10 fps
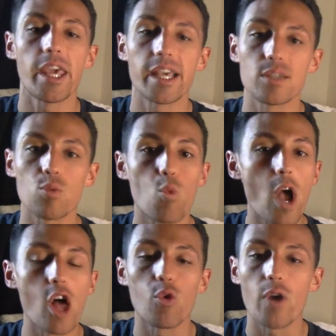being as
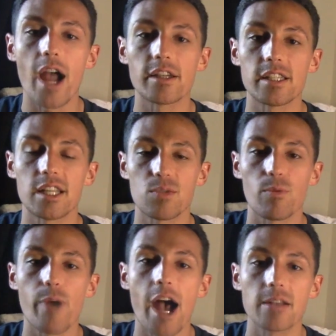well-rounded as
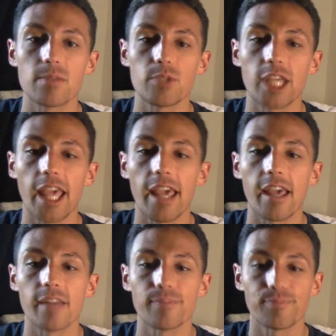we possibly
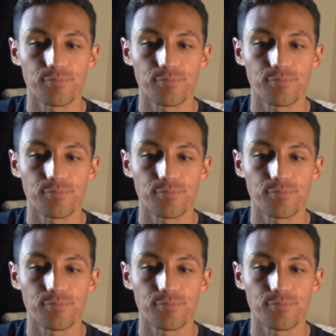can.